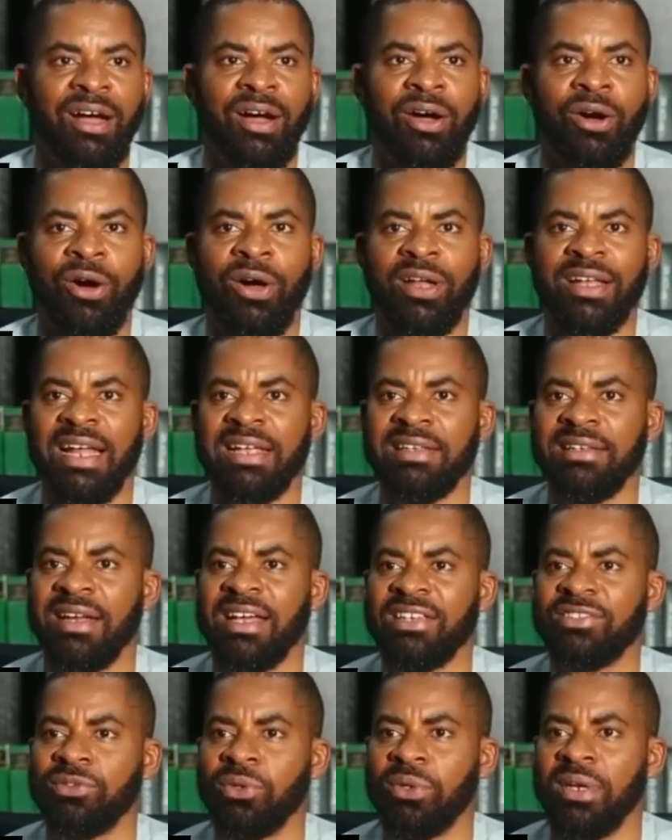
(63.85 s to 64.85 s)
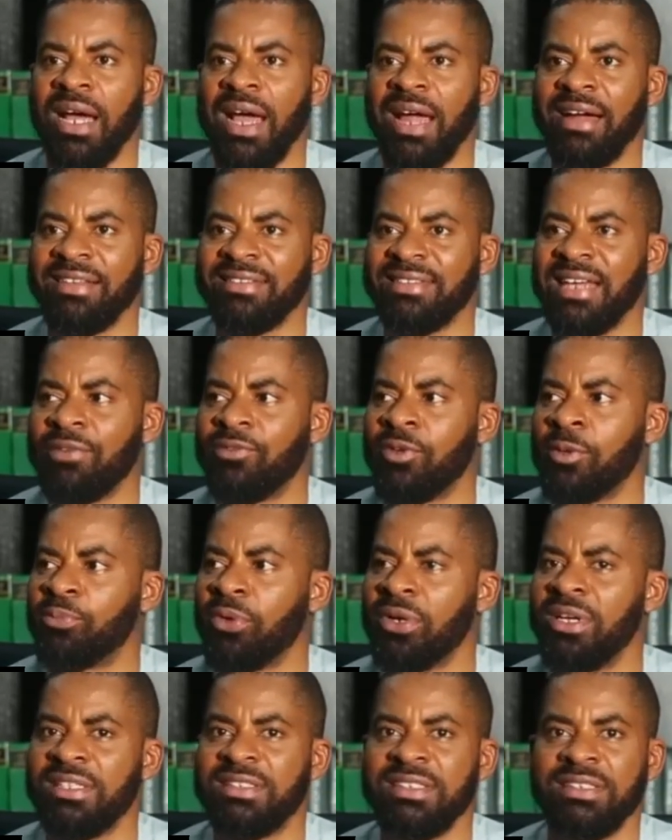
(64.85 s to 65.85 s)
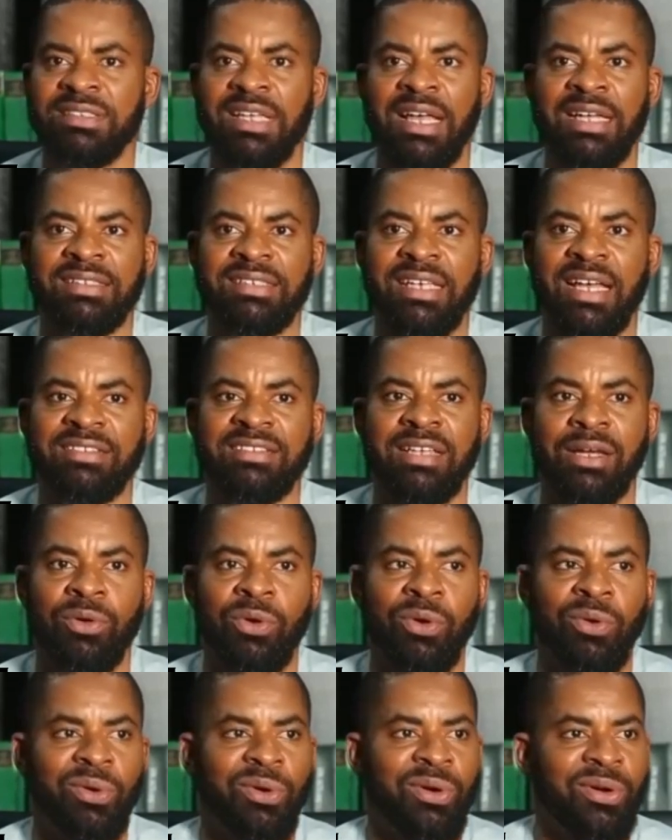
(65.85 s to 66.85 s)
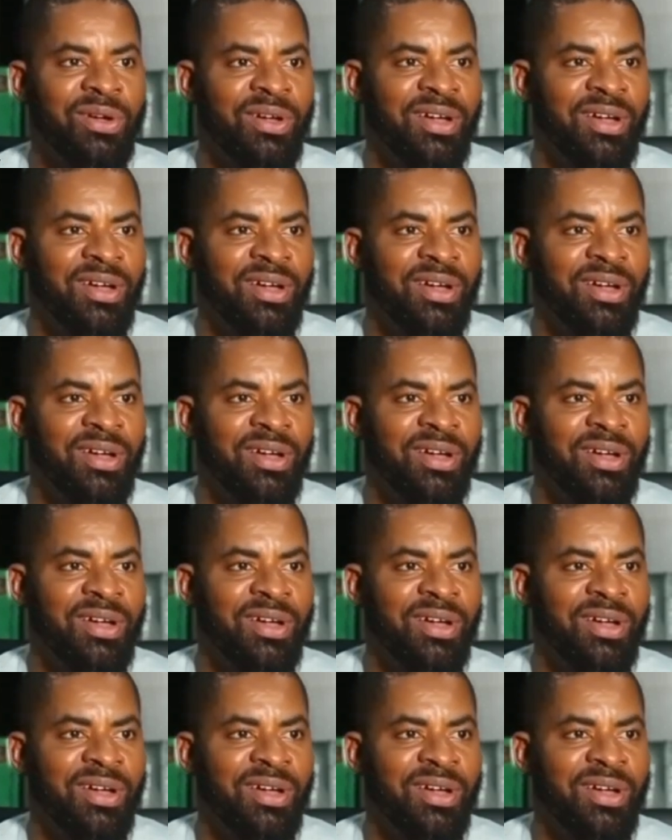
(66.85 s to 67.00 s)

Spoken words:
All Nigerians know that I resigned from politics 8 years ago.